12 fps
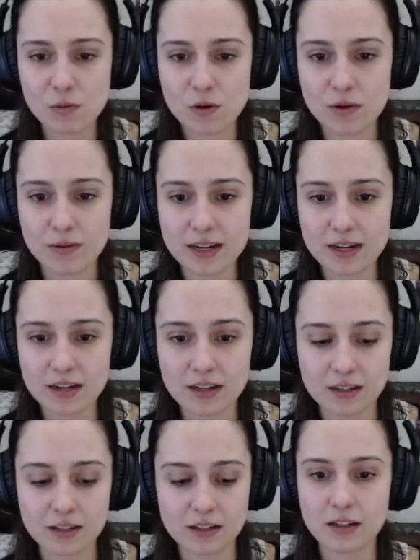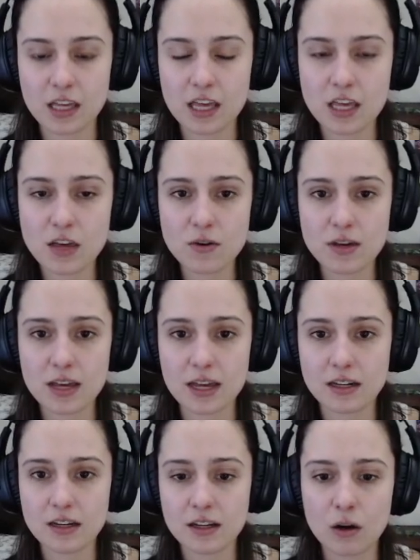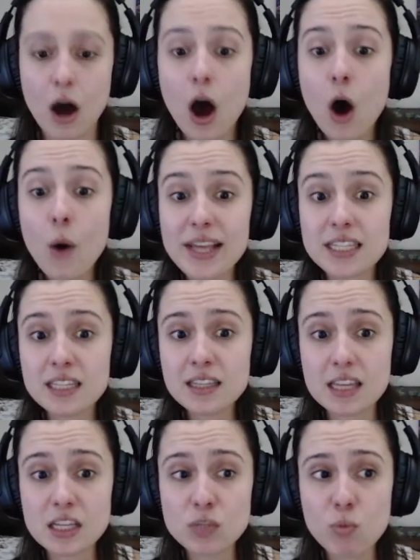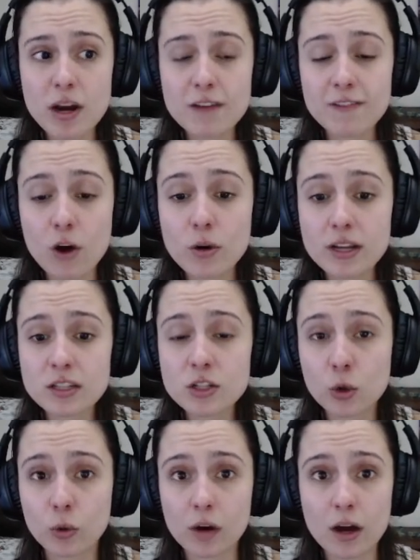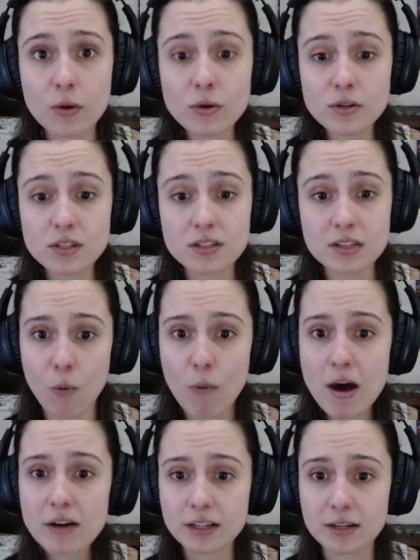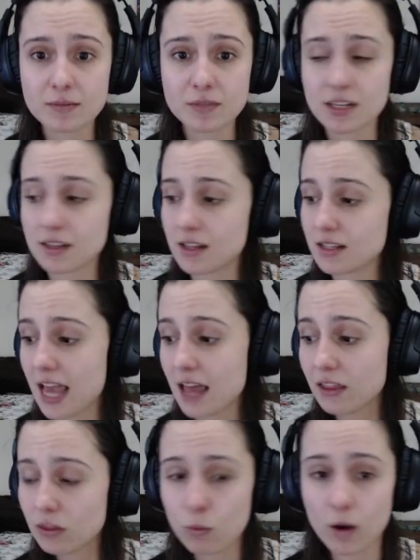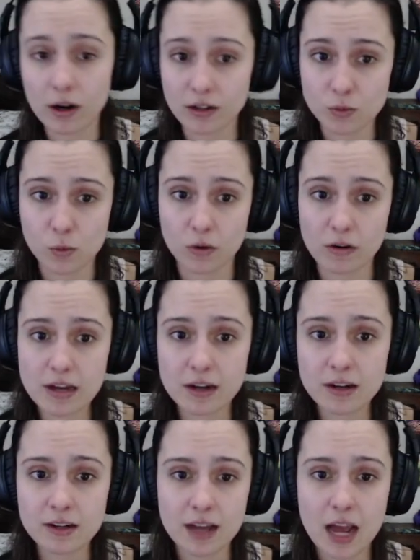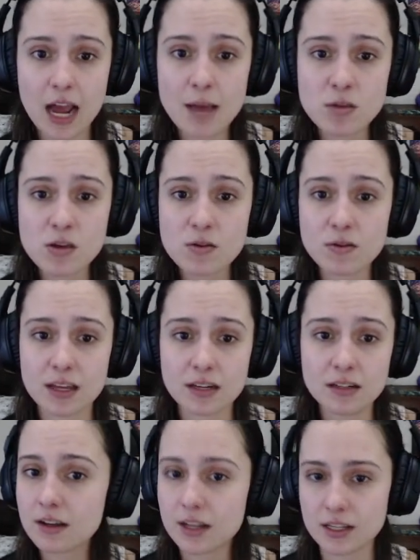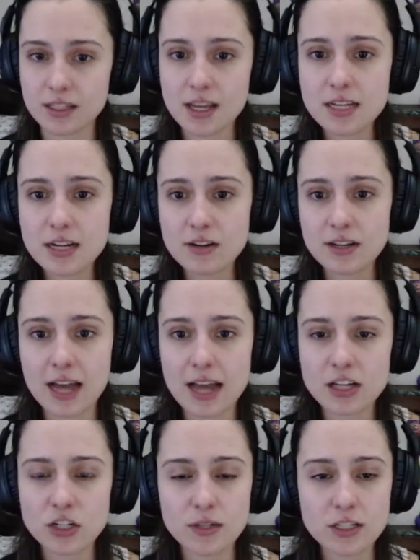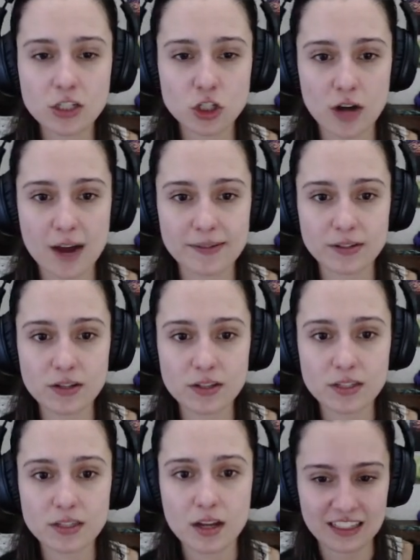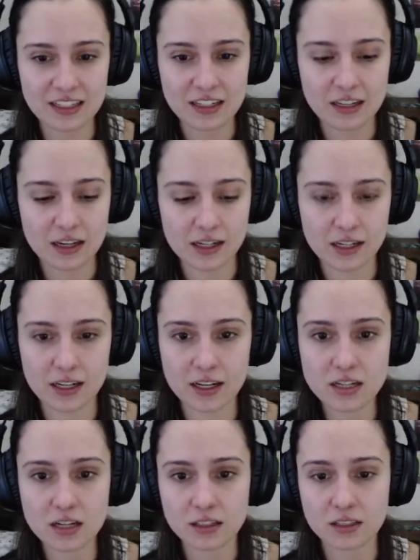warrior. Hugin. Oh, isn't this one of Odin's crows? Welcome to the 10th world, warrior. I am Hugin, sent here to guide you in your travels. Uh, attack.